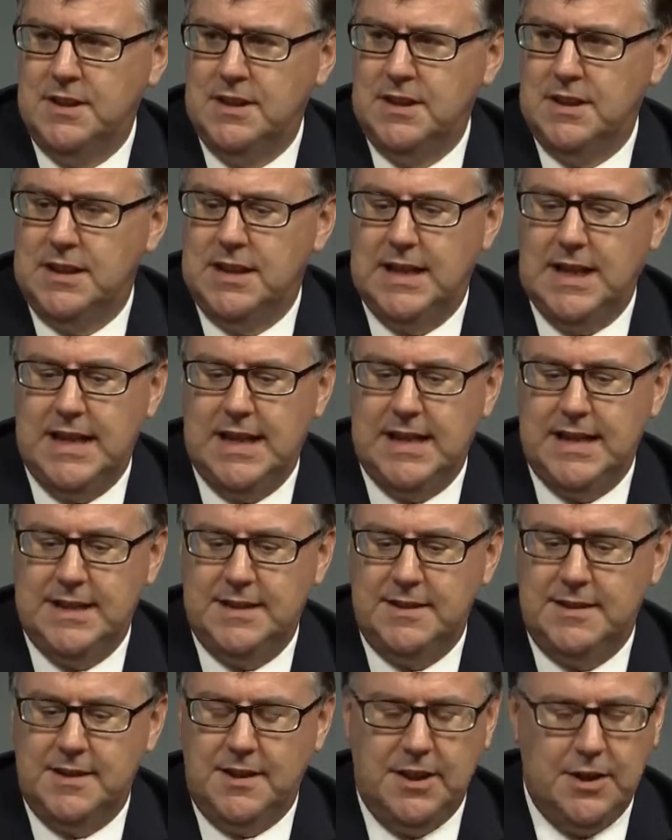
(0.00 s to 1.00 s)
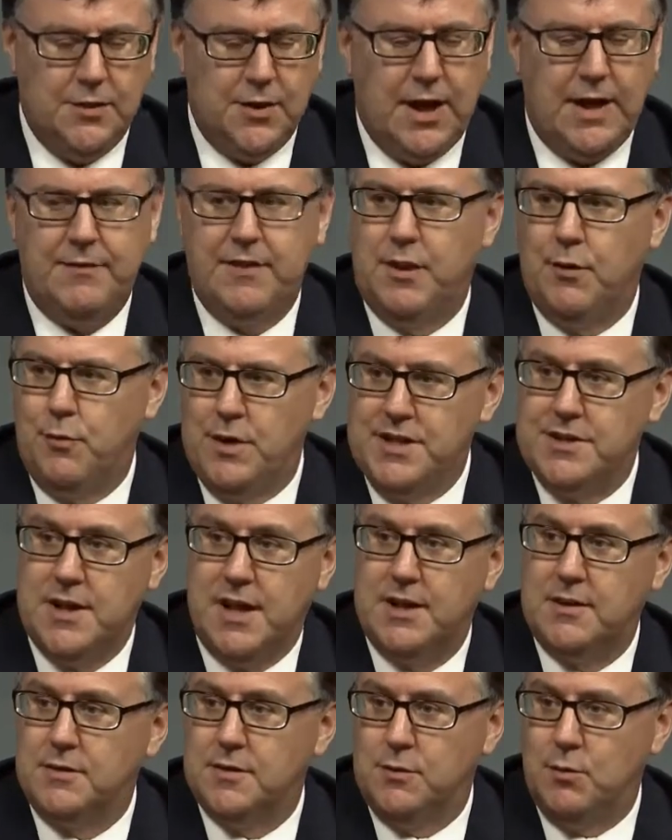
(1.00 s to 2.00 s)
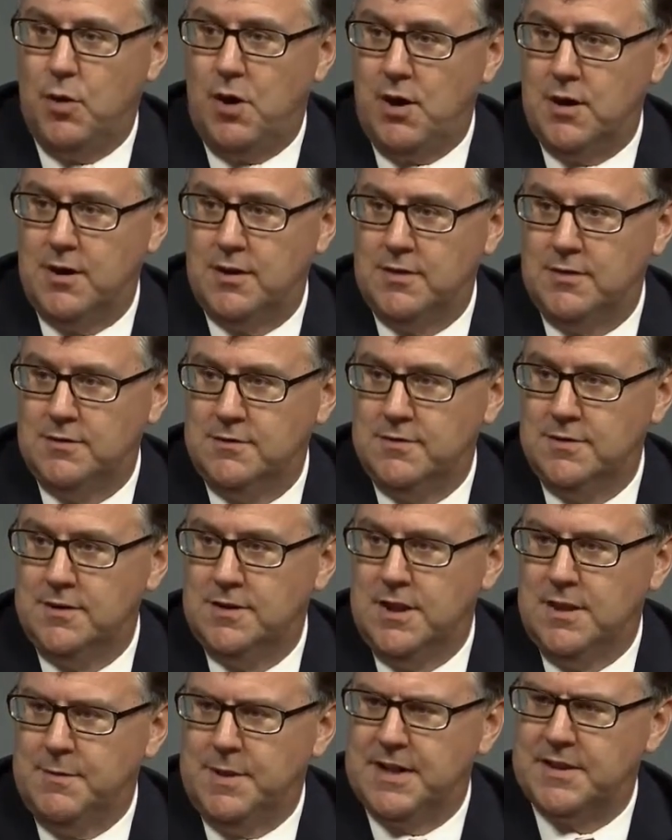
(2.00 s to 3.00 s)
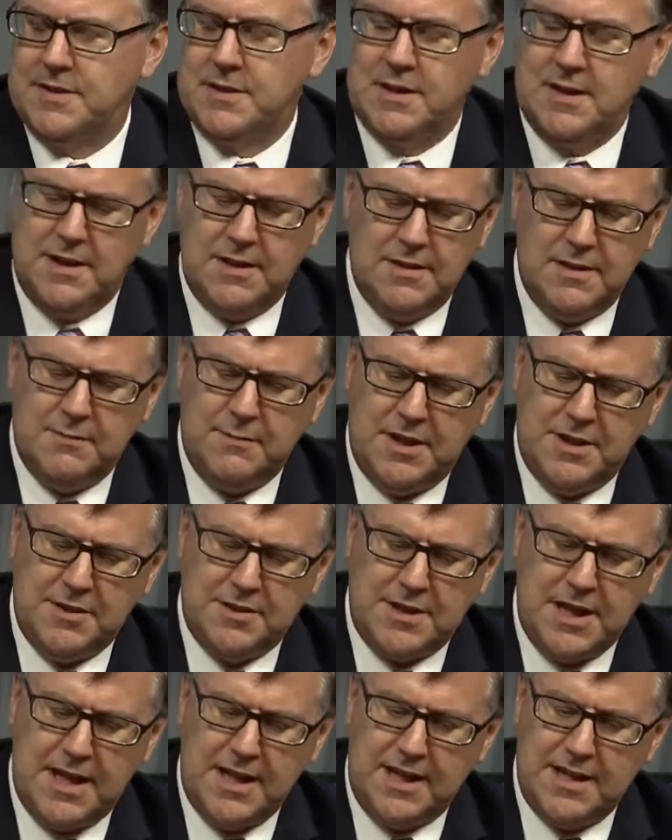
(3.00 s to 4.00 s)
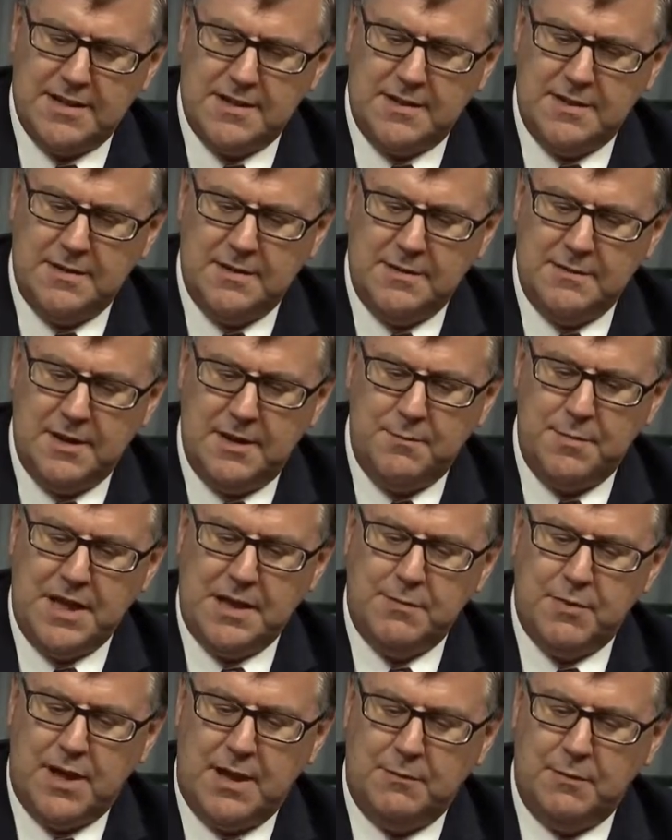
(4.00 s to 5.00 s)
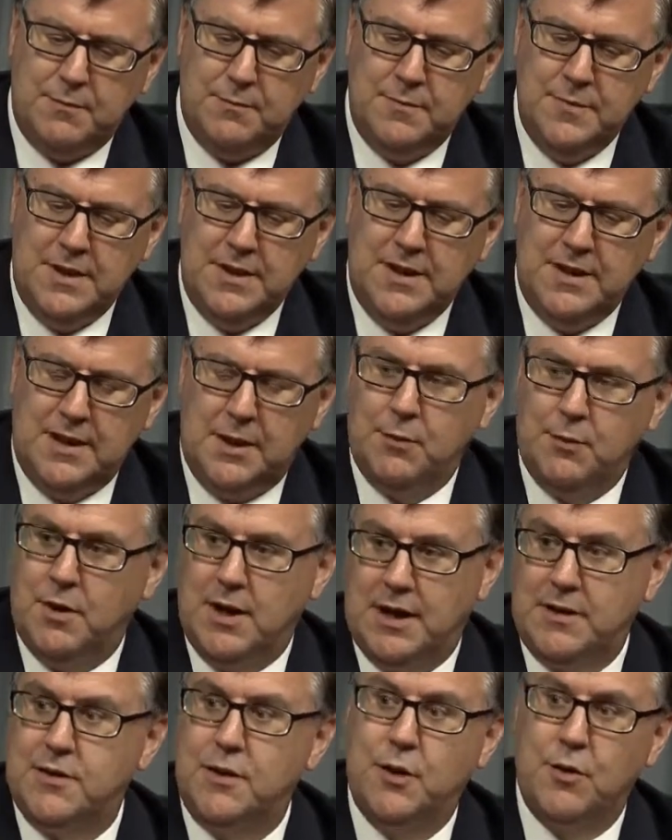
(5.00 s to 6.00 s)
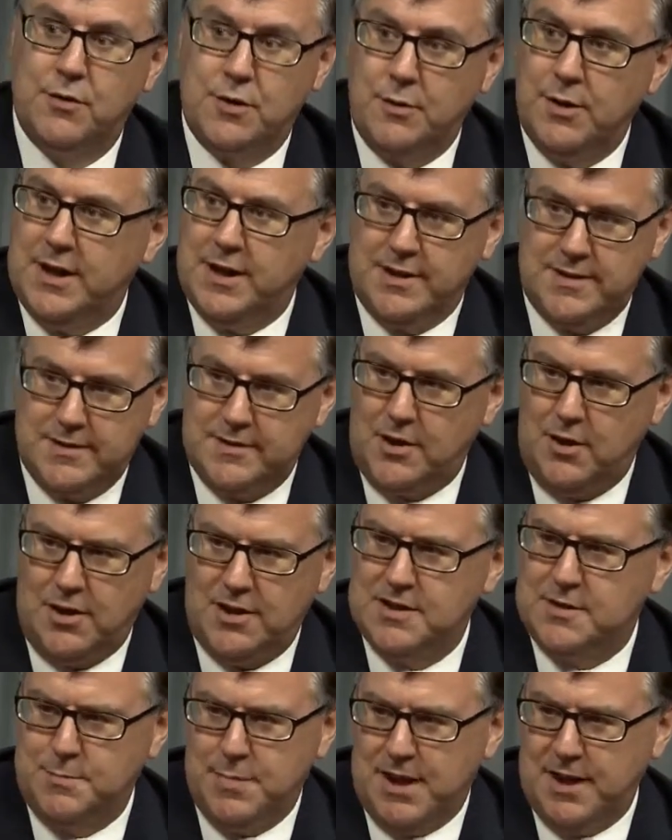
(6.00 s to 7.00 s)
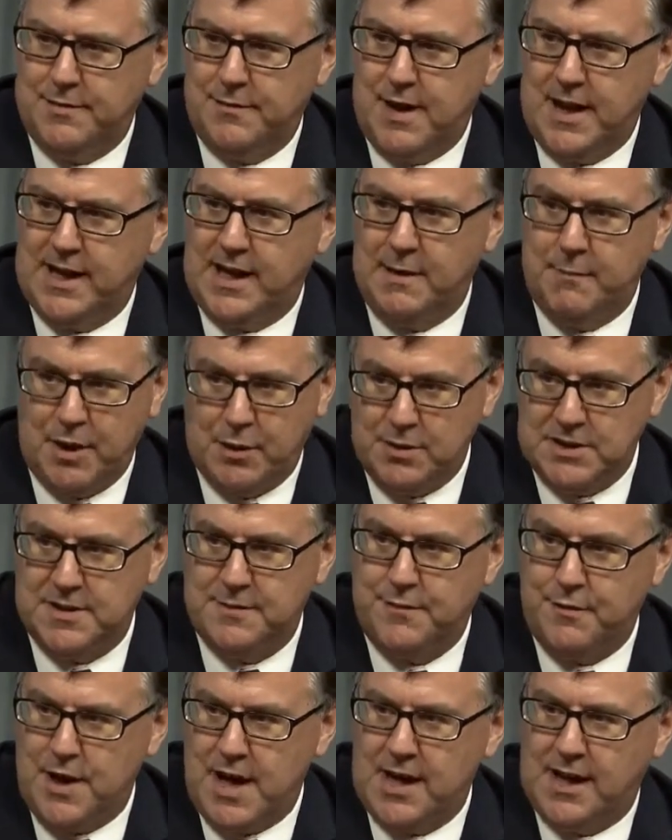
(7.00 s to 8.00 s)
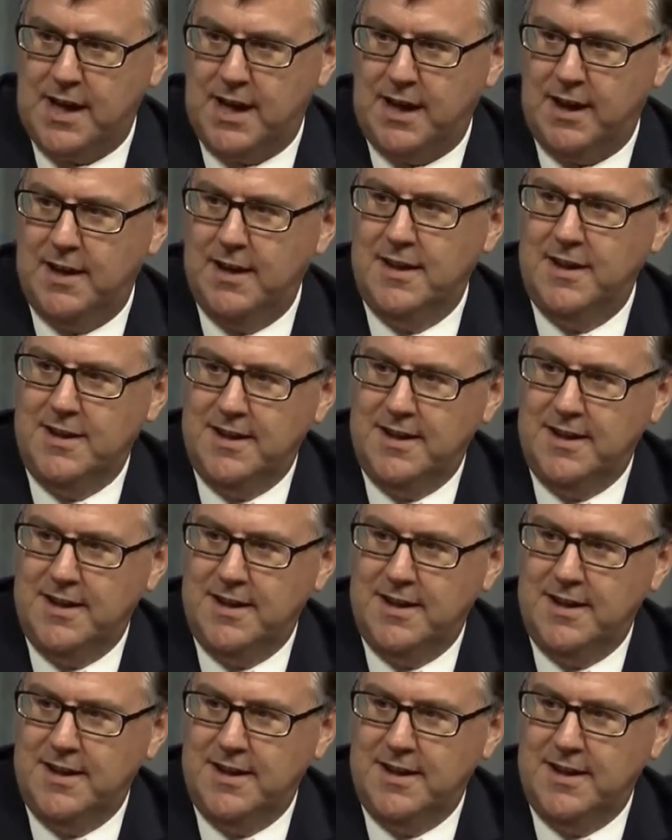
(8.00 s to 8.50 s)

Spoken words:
Yeah. And they're having to recycle the water, because my understanding is a big problem. There were actually earthquakes caused by fracking, but it wasn't fracking.